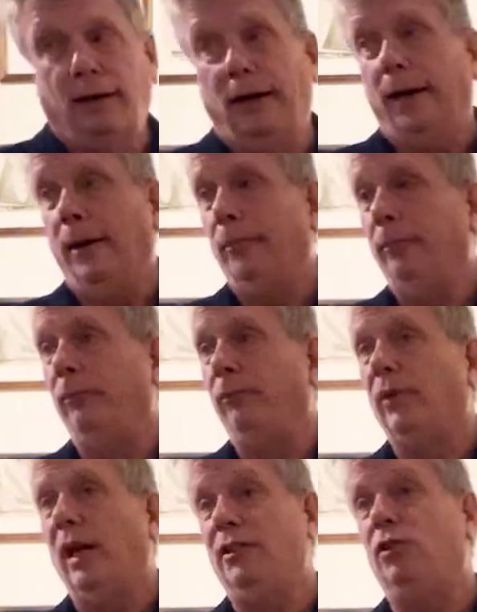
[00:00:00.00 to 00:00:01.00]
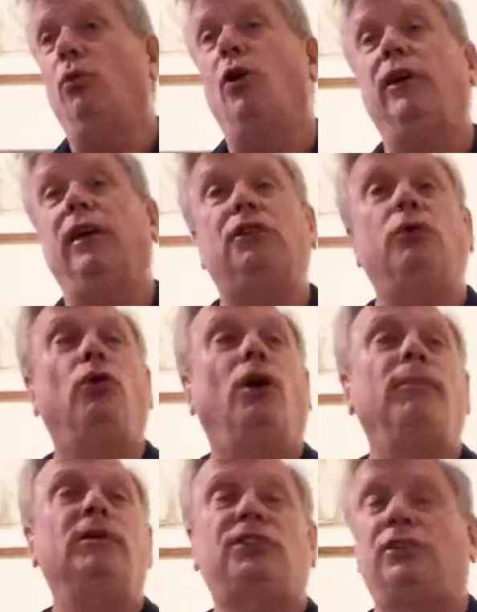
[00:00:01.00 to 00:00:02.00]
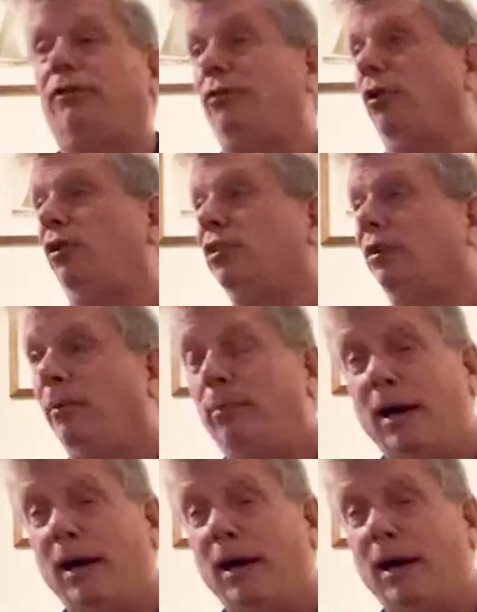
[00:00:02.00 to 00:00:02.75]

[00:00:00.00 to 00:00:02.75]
Um, as the water gets warmer, stuff grows on the